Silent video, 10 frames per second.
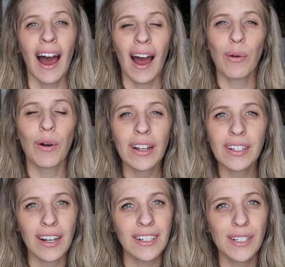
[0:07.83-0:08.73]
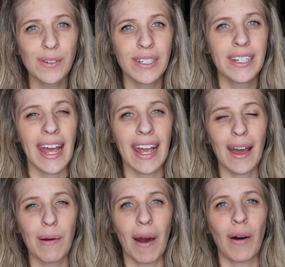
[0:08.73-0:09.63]
I want to talk to you today
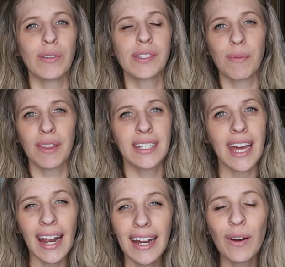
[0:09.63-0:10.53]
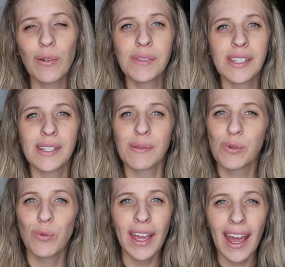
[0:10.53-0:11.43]
about some of the tidy home systems
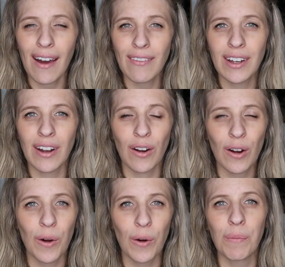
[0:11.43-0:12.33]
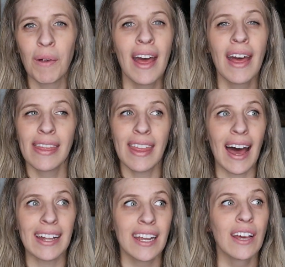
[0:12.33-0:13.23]
we have in our home
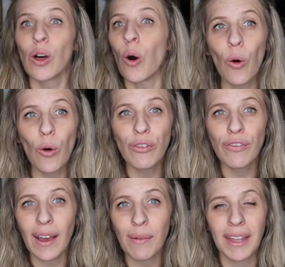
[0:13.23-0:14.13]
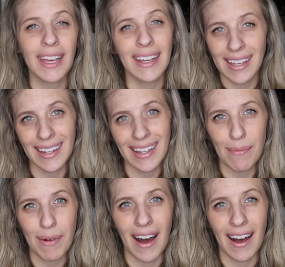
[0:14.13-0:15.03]
that the whole family can
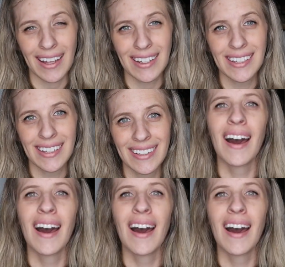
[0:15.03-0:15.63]
get behind.